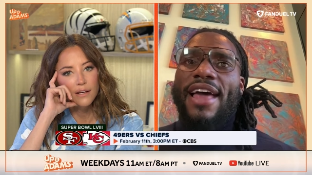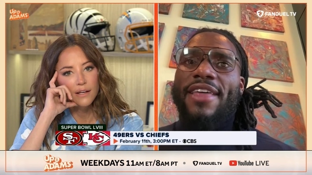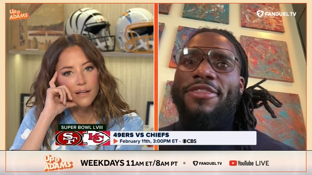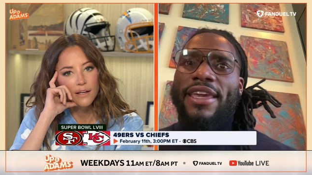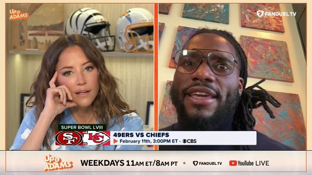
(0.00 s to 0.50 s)

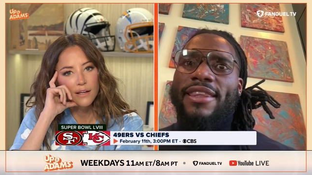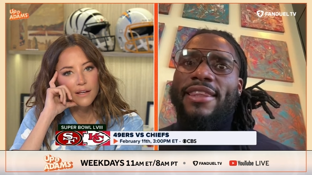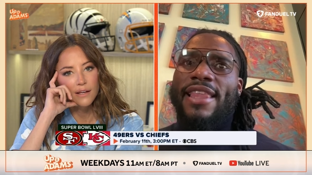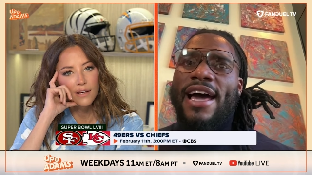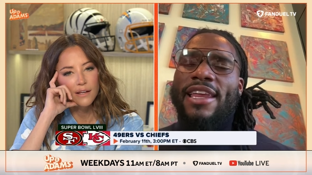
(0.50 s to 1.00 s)
Speaker 1: I think a
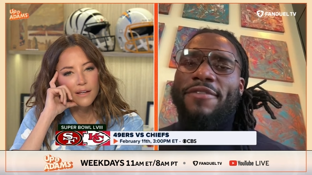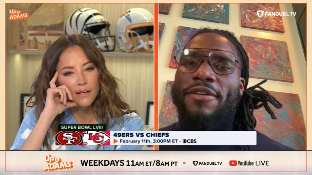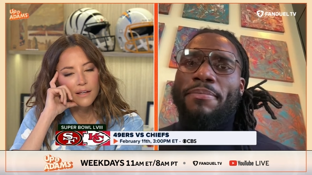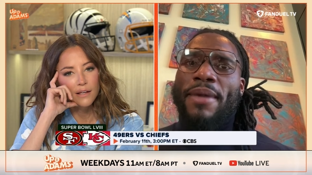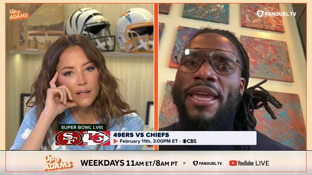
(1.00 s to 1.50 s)
lot
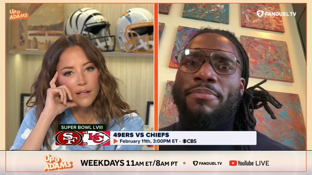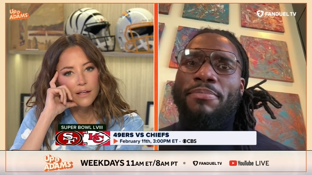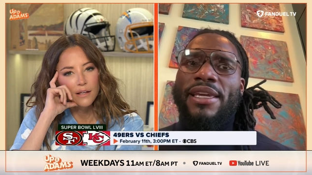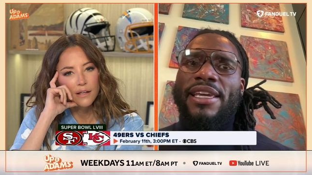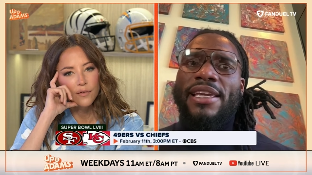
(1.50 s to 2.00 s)
of it may
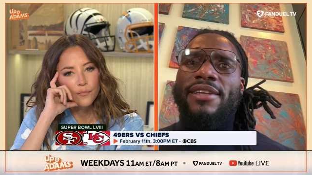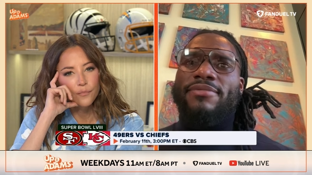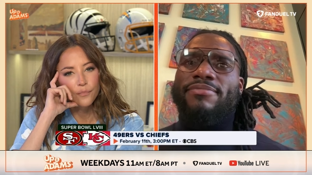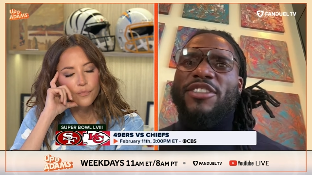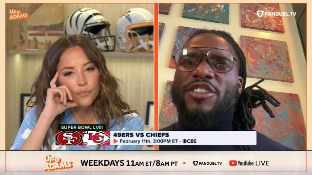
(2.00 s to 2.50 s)

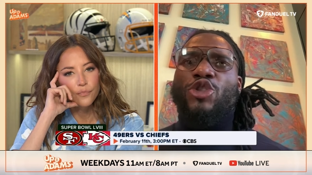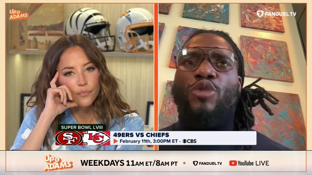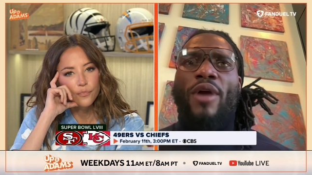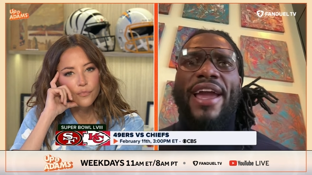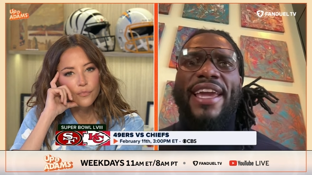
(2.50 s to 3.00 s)
be just
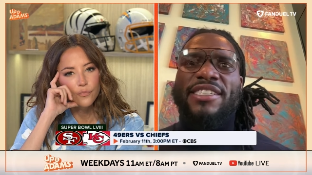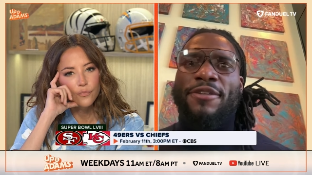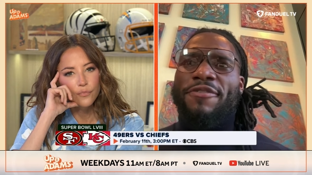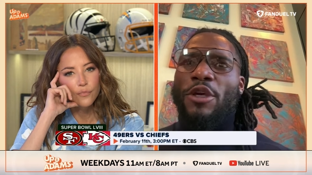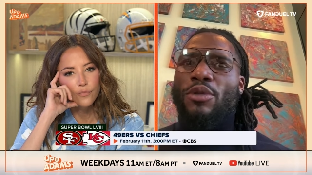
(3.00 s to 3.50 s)
trying
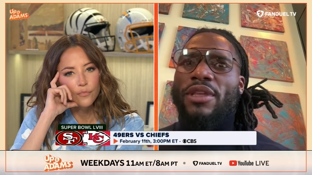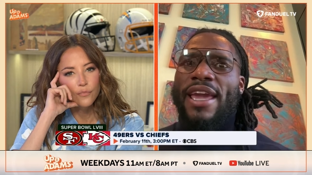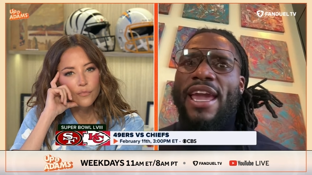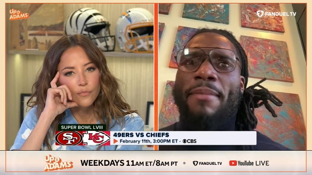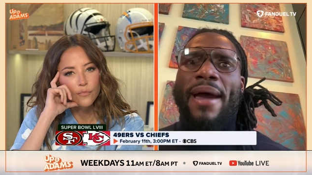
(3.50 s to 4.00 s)
to fill the
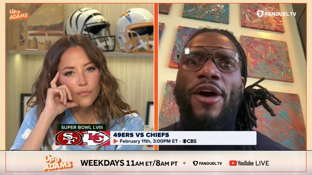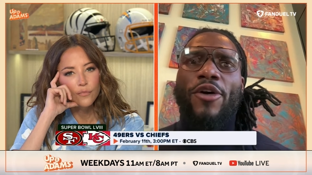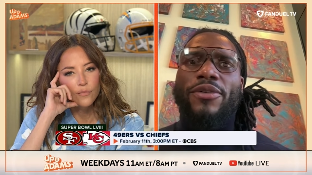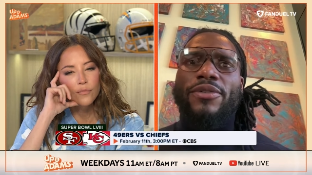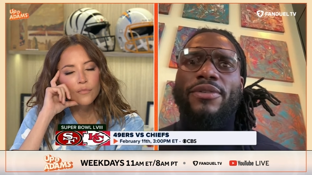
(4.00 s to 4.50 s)
game out